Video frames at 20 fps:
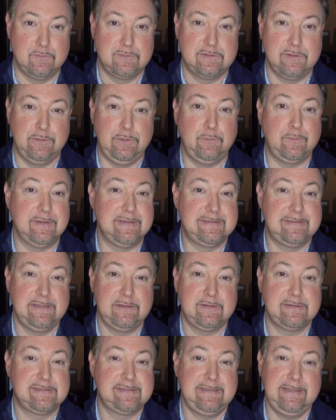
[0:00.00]
So you can
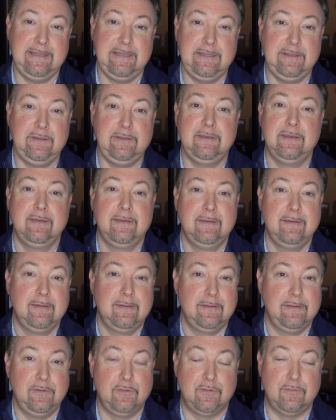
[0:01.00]
still see
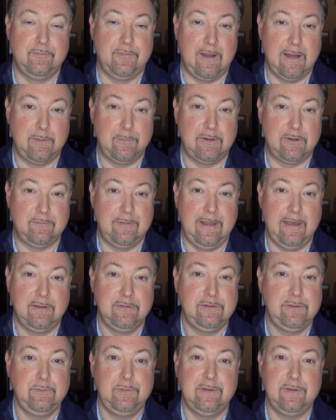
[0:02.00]
your environment around you.